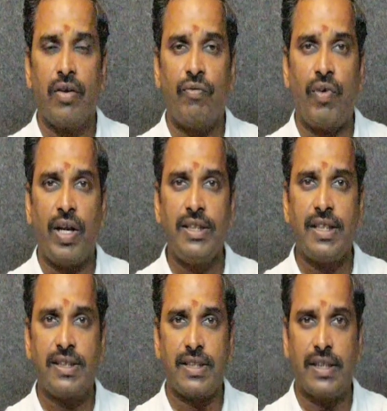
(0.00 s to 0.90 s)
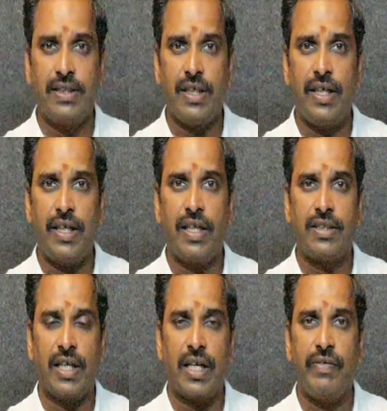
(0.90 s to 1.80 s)
One is a structured data,
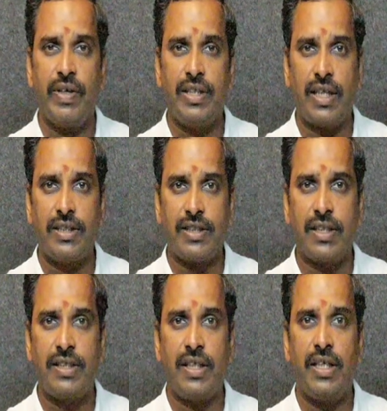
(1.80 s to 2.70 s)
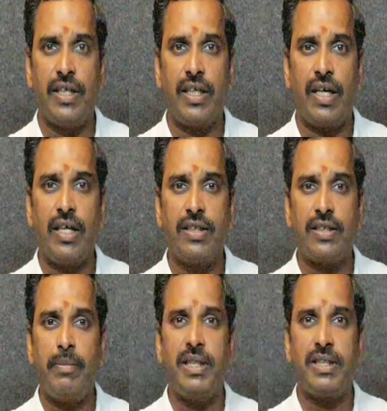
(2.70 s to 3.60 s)
second one is unstructured data, and
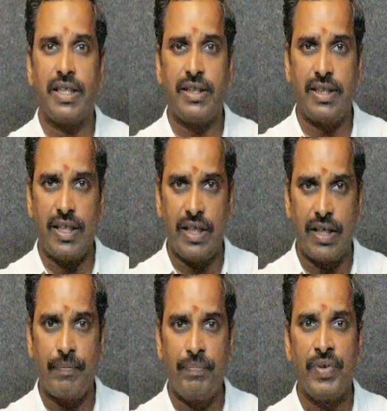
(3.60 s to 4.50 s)
semi-structured data.